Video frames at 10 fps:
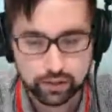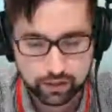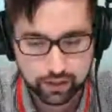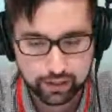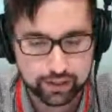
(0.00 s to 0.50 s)

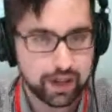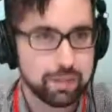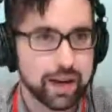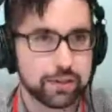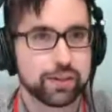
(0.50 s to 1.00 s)
And I
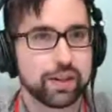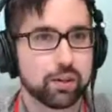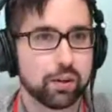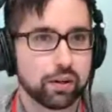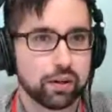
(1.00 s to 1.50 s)
imagine they
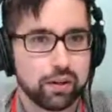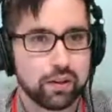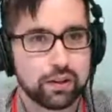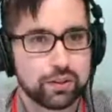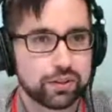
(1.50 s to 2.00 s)
were
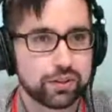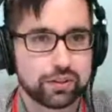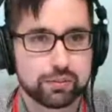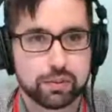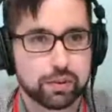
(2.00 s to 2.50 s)
just
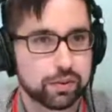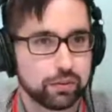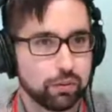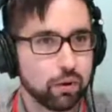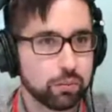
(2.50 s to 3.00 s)

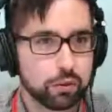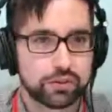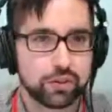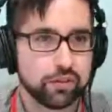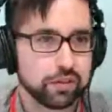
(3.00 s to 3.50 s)
throwing more
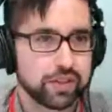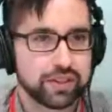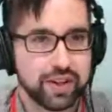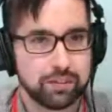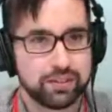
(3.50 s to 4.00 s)
servers at
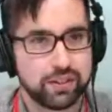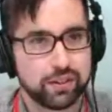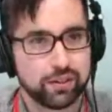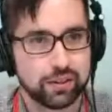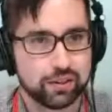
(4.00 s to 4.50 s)
the app
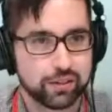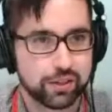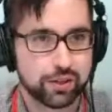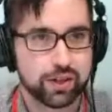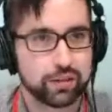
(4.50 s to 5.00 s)
tier and
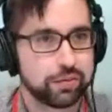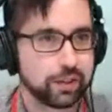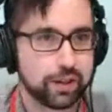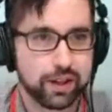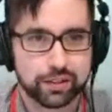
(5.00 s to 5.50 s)
trying to
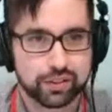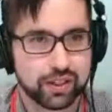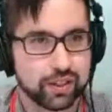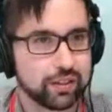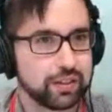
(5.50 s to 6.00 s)
figure out how to
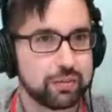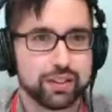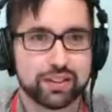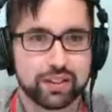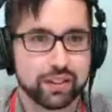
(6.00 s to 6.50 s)
scale the
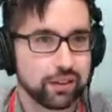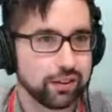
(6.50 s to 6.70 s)
DB tier.